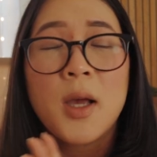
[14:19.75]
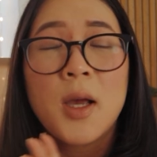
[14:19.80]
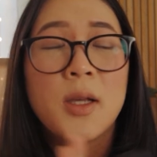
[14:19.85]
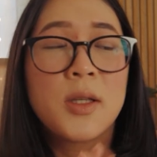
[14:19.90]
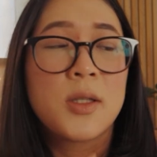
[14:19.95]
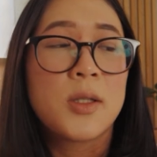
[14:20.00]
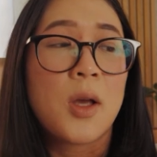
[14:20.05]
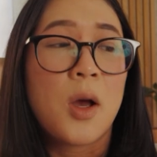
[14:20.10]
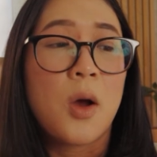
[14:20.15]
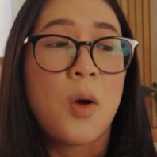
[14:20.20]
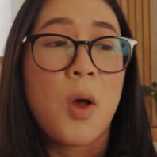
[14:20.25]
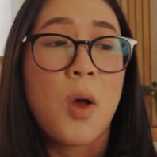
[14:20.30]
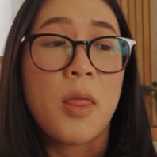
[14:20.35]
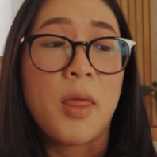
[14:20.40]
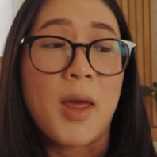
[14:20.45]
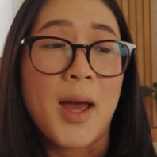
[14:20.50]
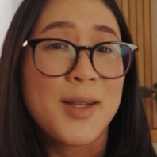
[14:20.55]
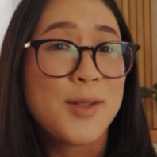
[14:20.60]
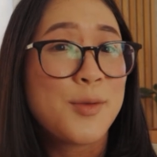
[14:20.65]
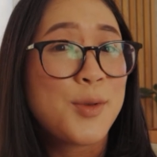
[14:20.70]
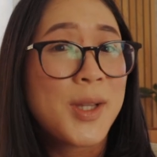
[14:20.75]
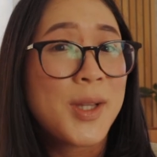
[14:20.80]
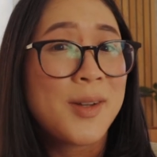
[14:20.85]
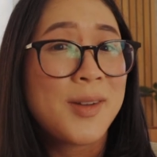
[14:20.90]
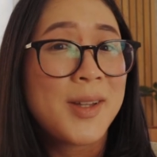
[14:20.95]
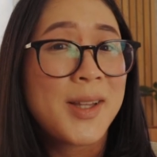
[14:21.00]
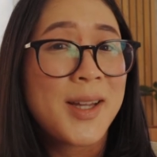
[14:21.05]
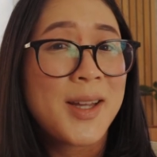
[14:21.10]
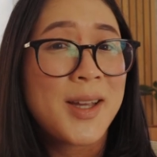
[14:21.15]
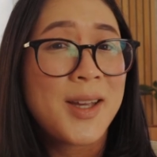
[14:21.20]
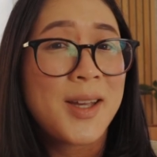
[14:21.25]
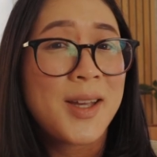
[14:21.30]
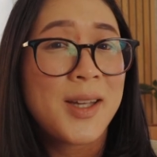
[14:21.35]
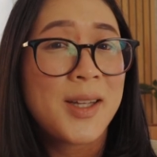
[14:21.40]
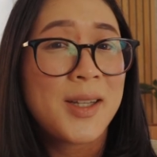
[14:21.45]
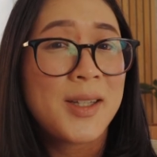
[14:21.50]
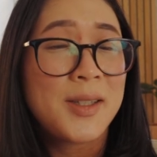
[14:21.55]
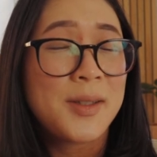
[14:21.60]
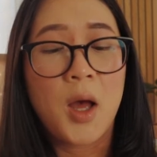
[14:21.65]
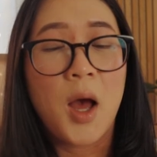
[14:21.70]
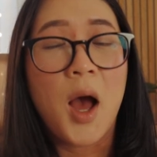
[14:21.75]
So that's really good.